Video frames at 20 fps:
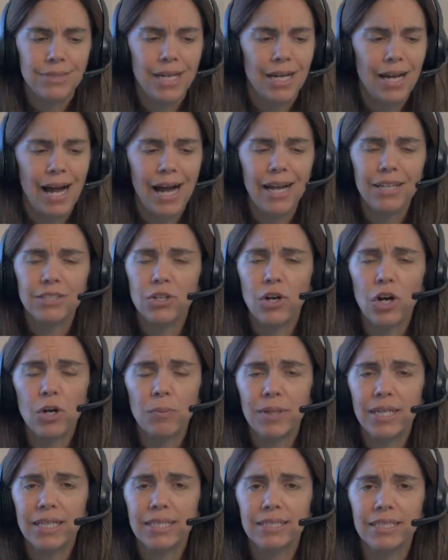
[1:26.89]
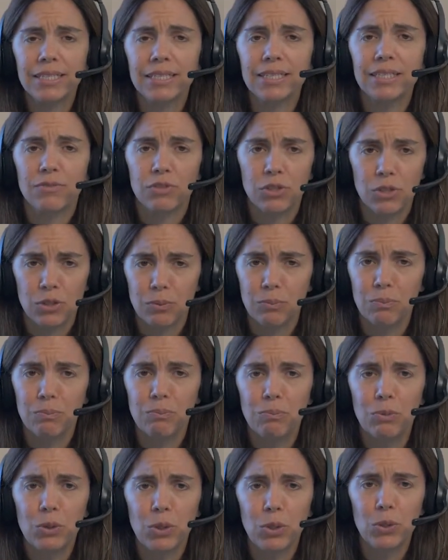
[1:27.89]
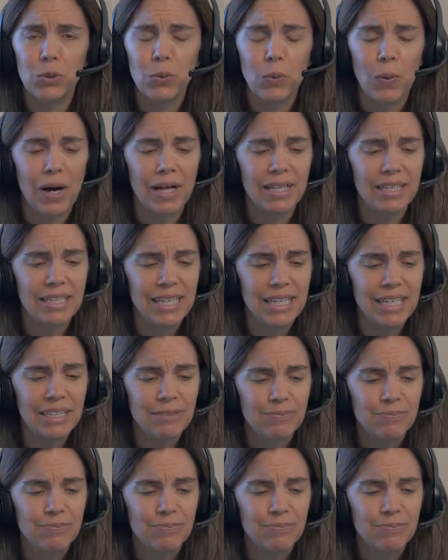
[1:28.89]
hot dog pieces if they're good quality,